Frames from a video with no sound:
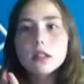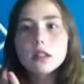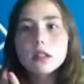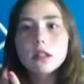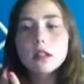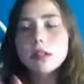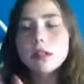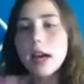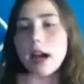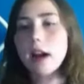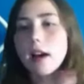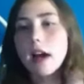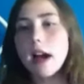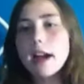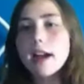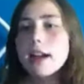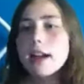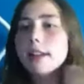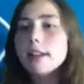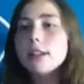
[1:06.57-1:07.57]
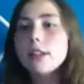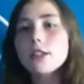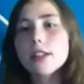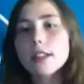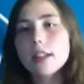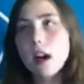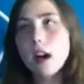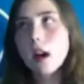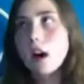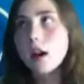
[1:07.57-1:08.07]
Oh yeah, I entered the
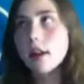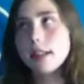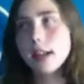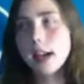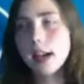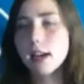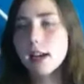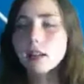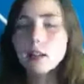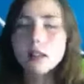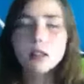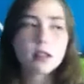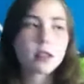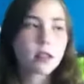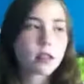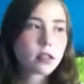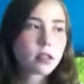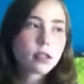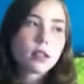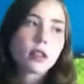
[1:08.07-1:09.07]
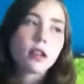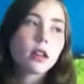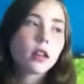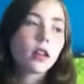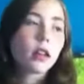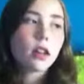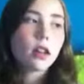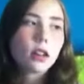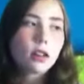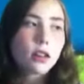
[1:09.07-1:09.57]
contest
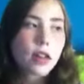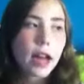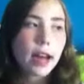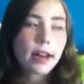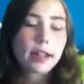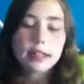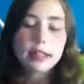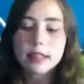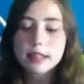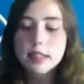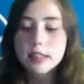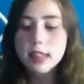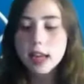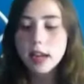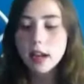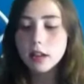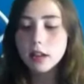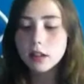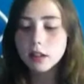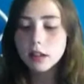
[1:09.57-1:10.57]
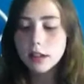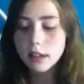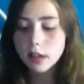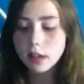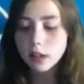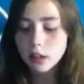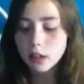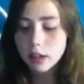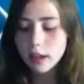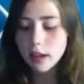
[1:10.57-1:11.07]
that sell uh,
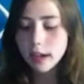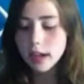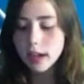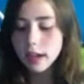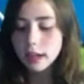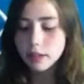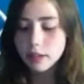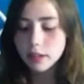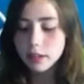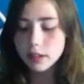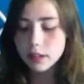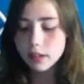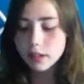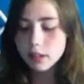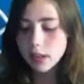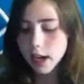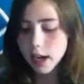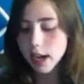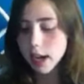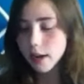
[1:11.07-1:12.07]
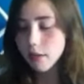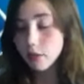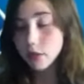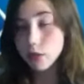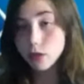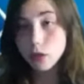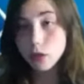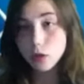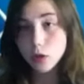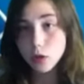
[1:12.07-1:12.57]
Aris, I have
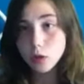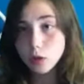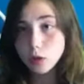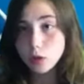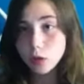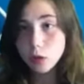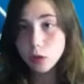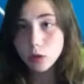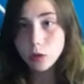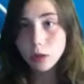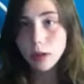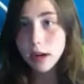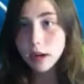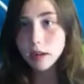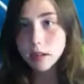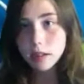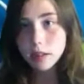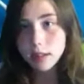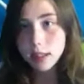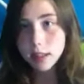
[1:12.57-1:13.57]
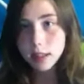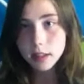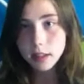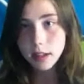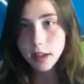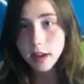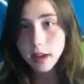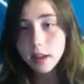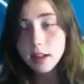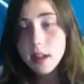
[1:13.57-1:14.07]
no clue how to say
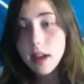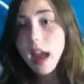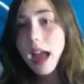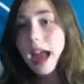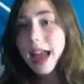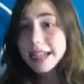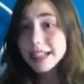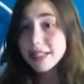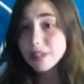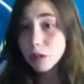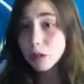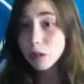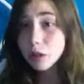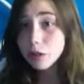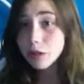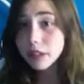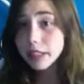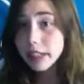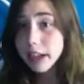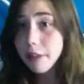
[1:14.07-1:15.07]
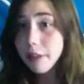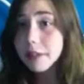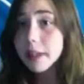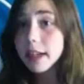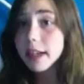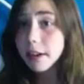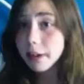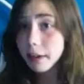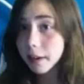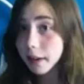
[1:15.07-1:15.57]
that. And I saw the video and I
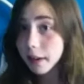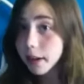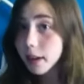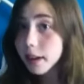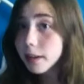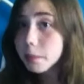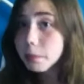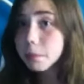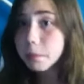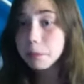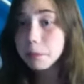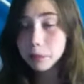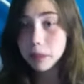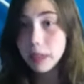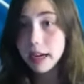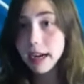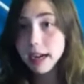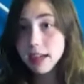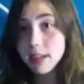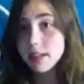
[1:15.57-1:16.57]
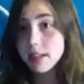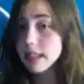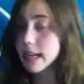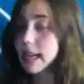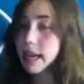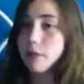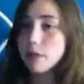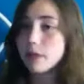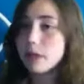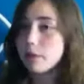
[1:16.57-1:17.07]
heard Blair
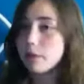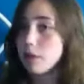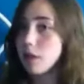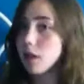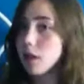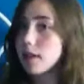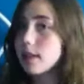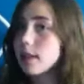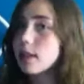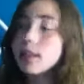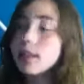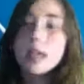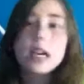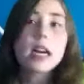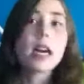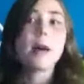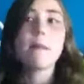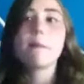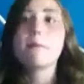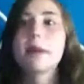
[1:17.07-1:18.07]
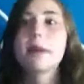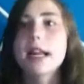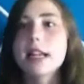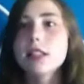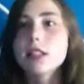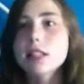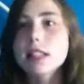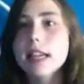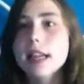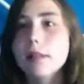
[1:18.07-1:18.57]
say what it was, but I
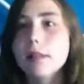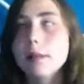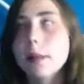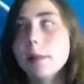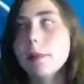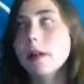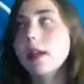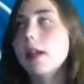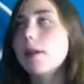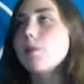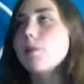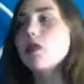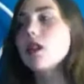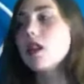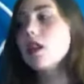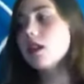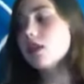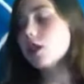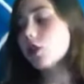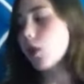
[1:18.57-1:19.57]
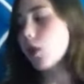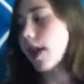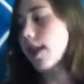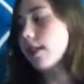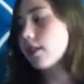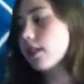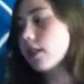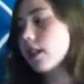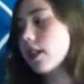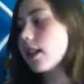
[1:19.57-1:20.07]
just can't remember it. So
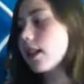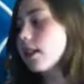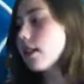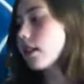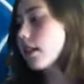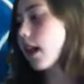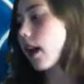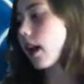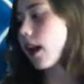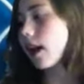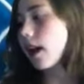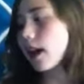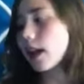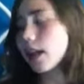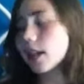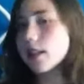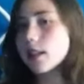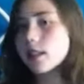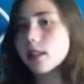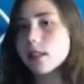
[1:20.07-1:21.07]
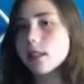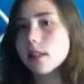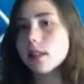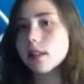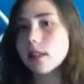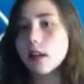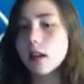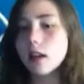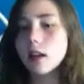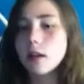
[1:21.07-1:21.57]
entered it and
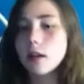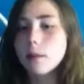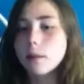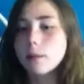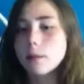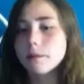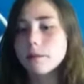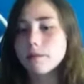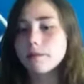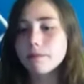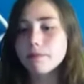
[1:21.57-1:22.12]
um,